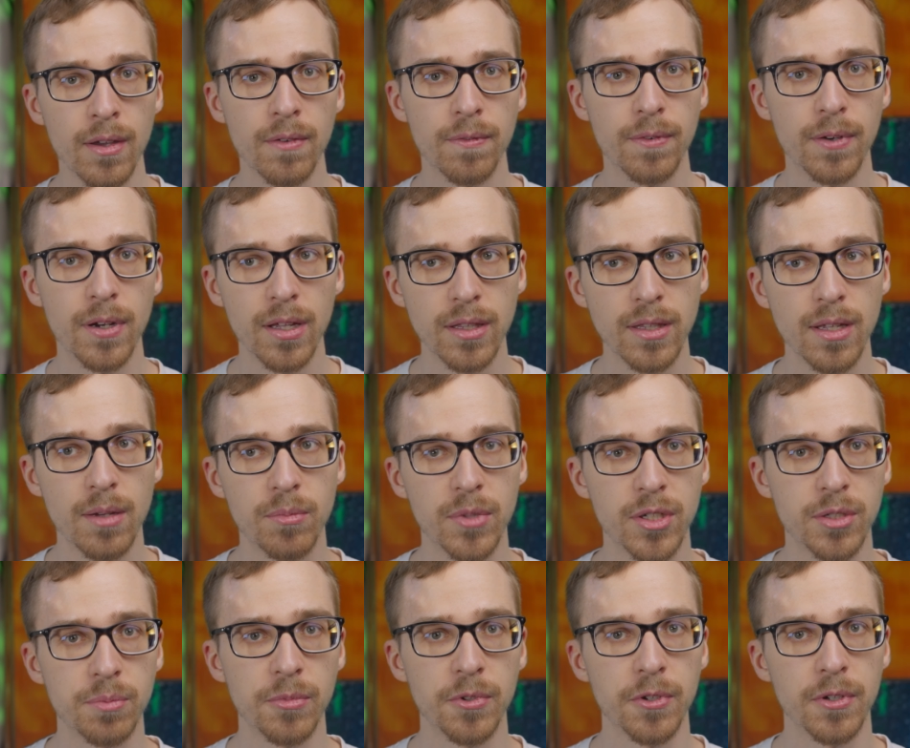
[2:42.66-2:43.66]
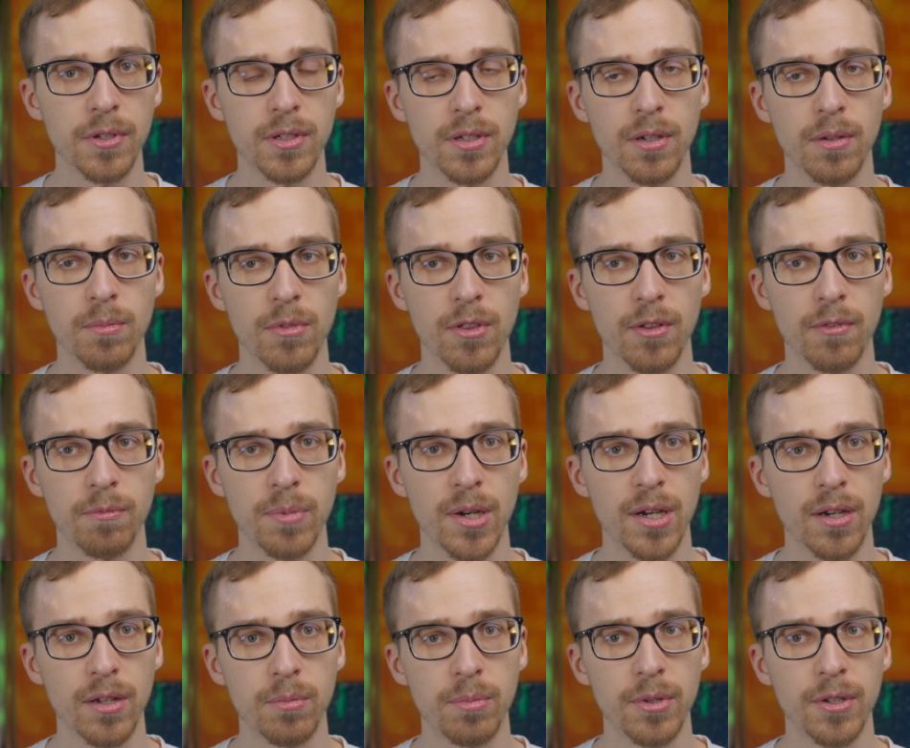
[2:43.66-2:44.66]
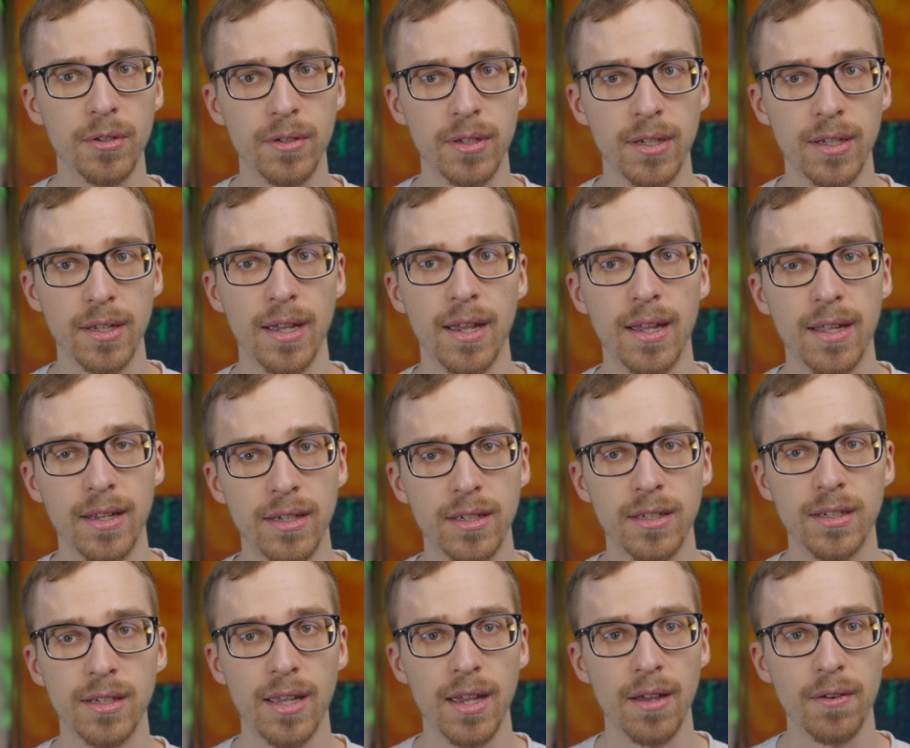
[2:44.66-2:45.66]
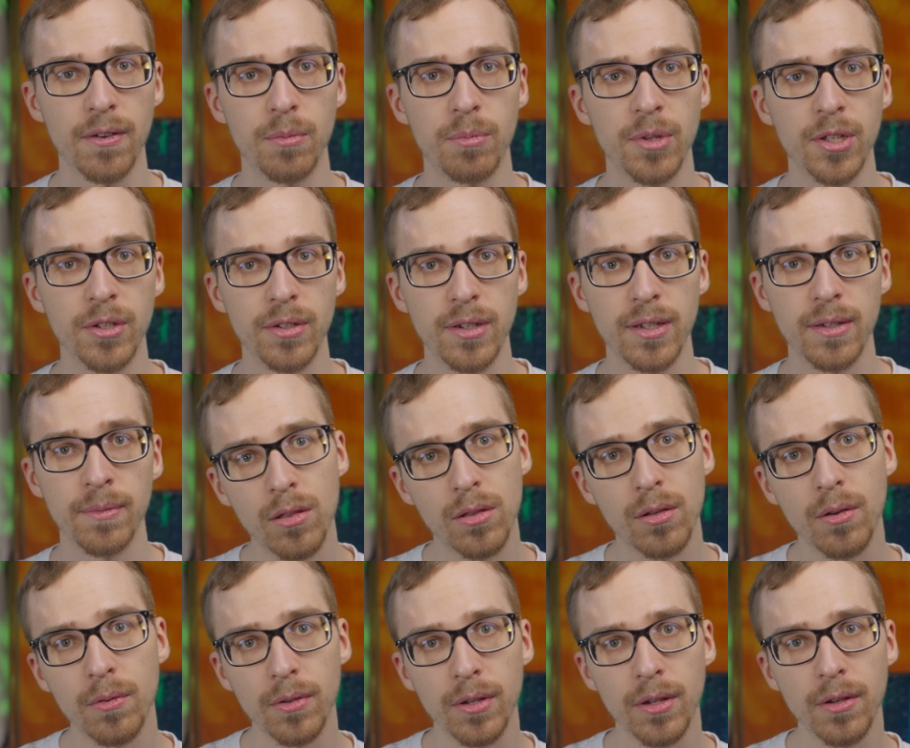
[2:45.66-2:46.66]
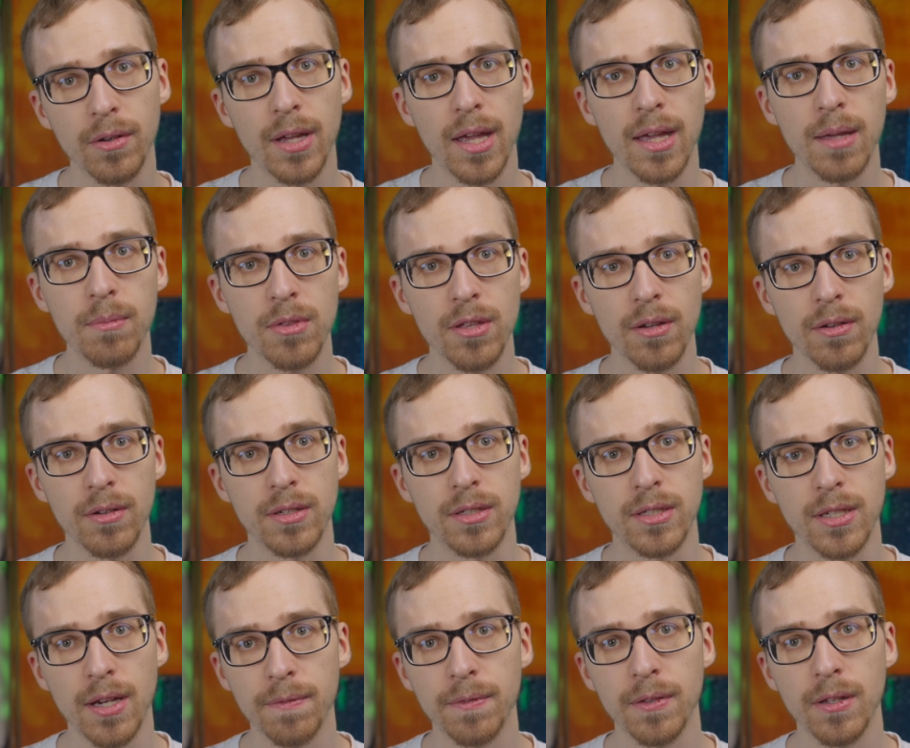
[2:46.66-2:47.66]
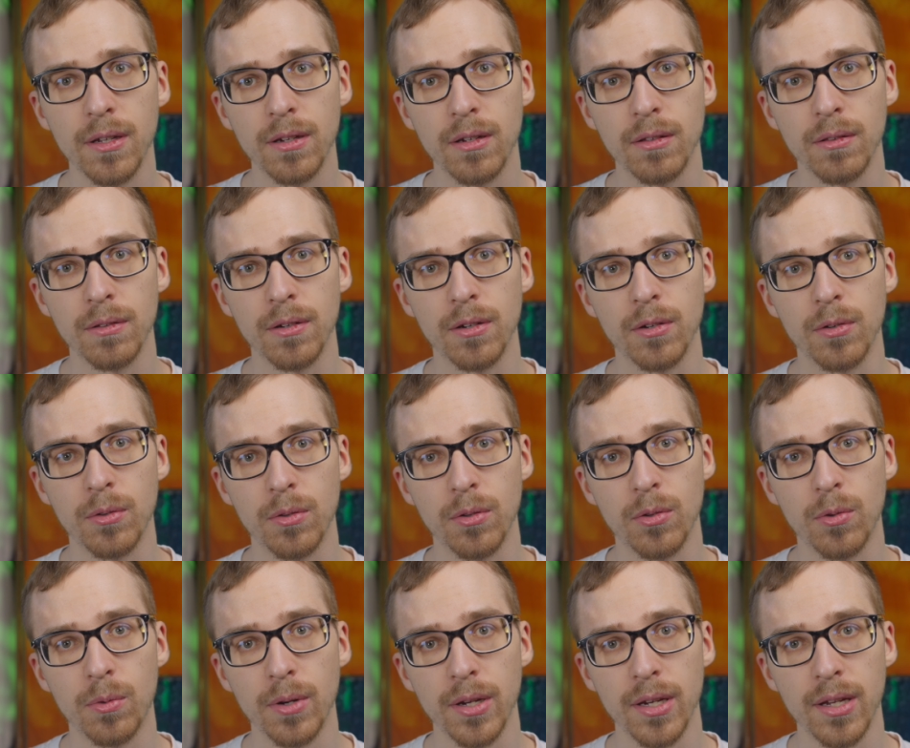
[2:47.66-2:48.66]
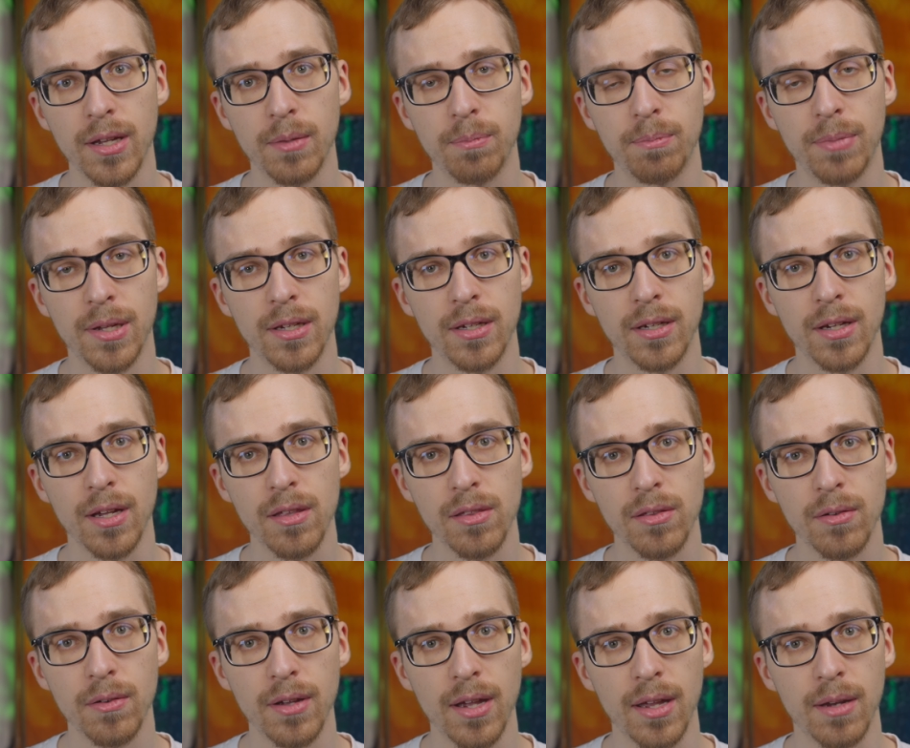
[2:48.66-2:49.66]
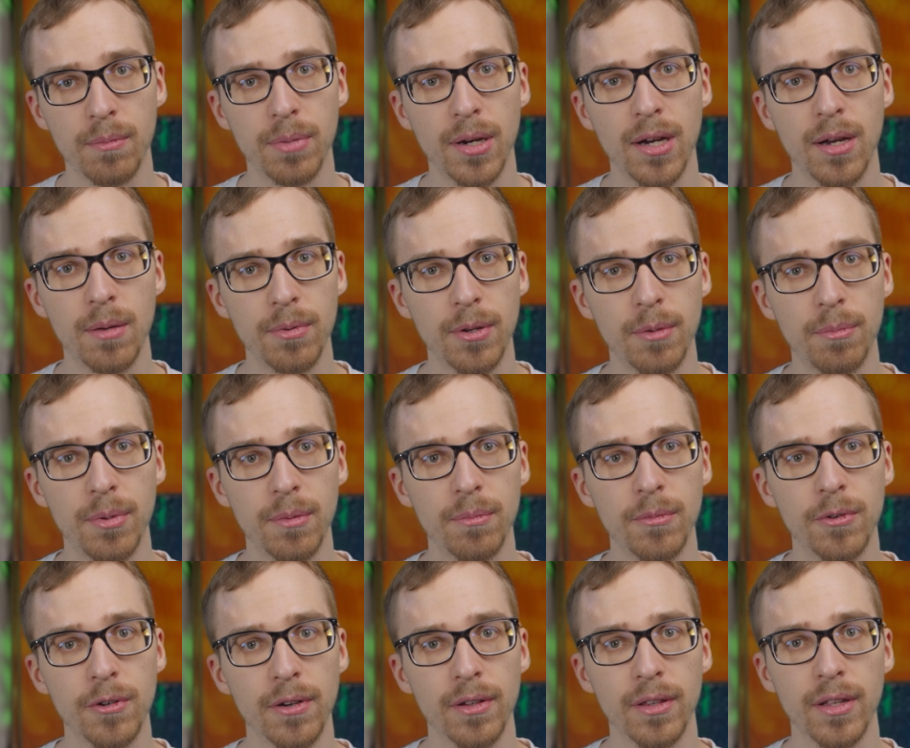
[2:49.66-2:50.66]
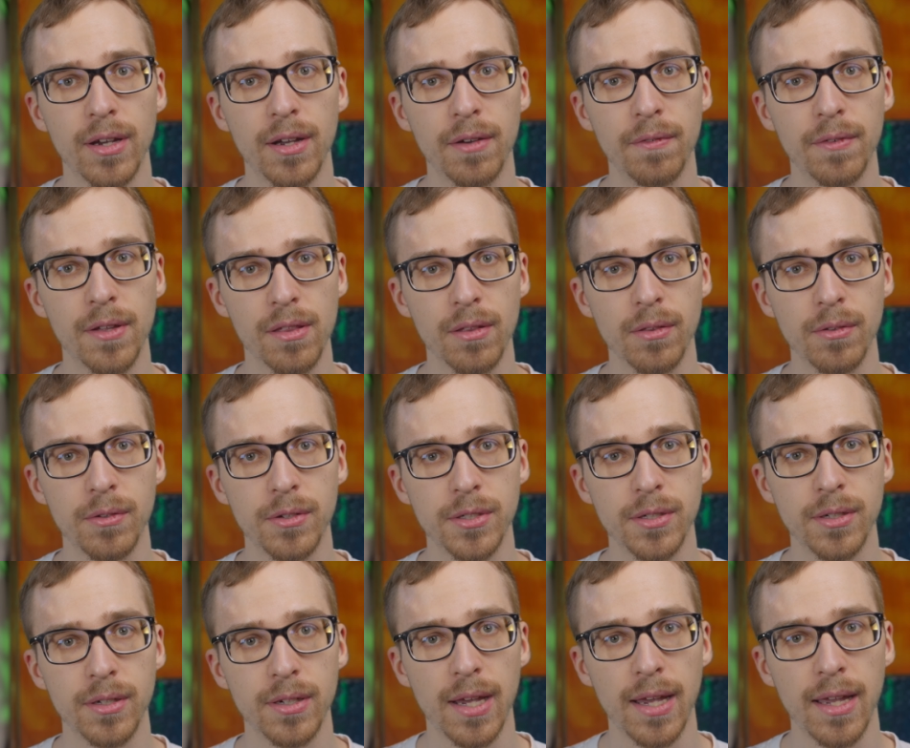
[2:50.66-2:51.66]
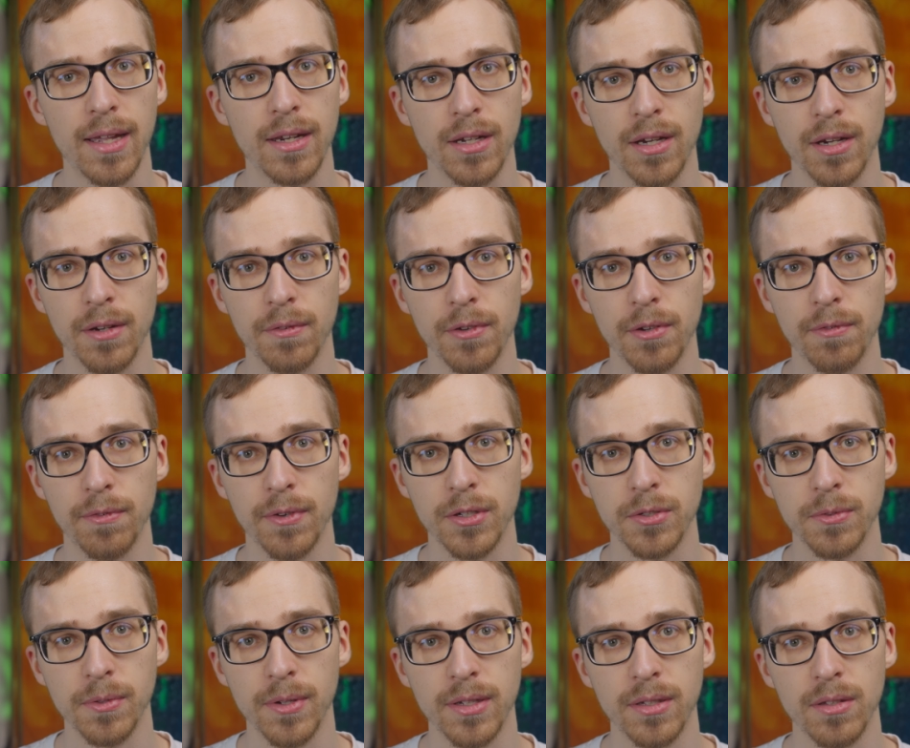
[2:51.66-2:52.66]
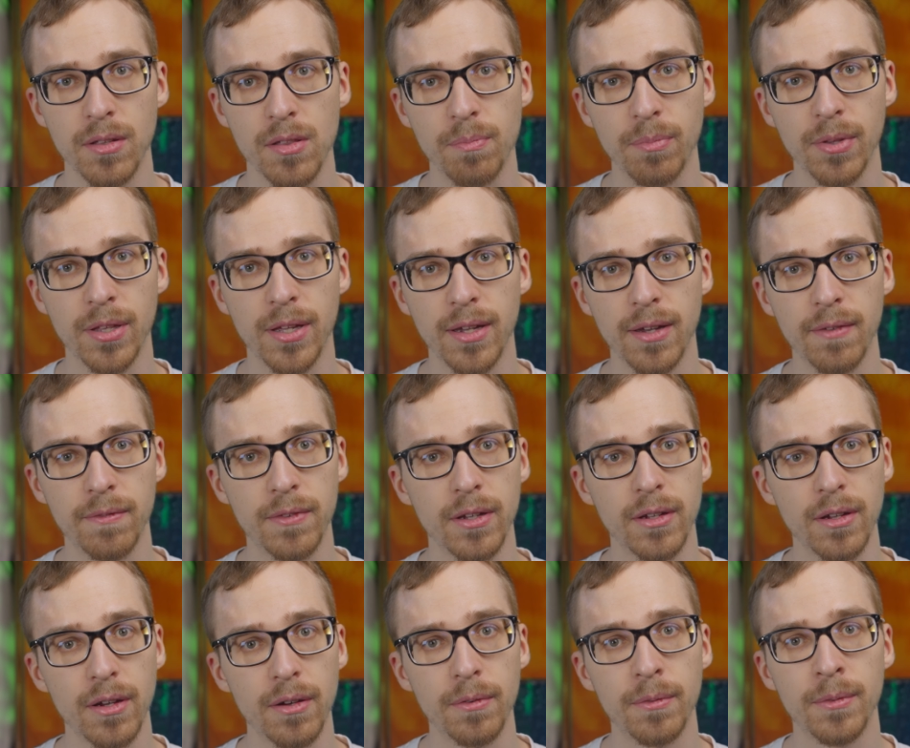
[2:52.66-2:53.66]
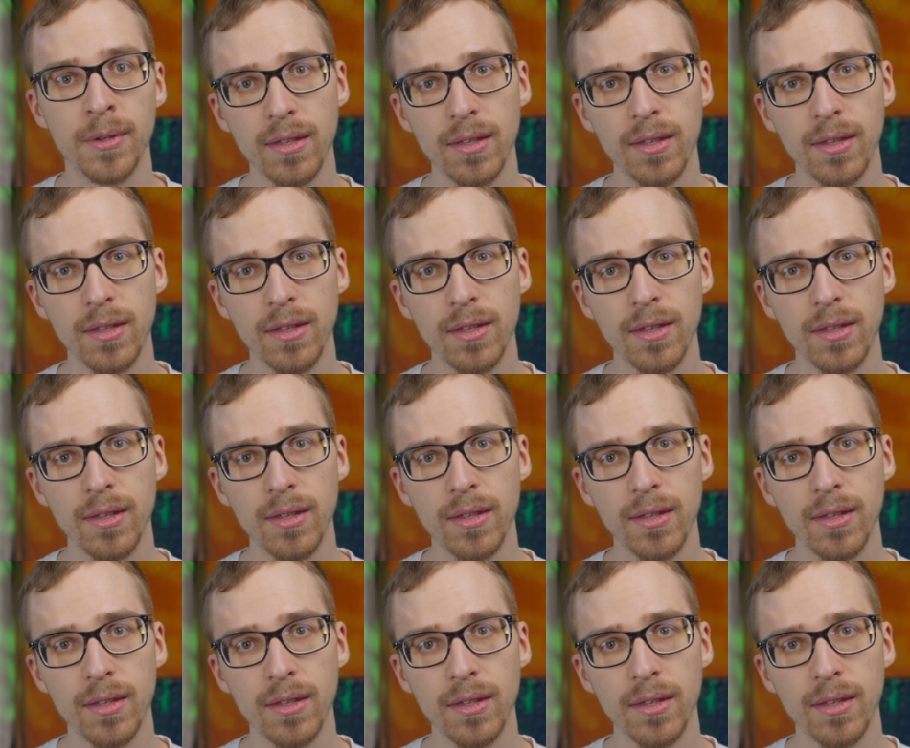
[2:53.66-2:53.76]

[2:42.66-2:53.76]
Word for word: for not that much more in terms of pocketability and carryability. So your games are definitely going to look quite a bit nicer and pop a bit more on the high resolution and high refresh rate display of the Go.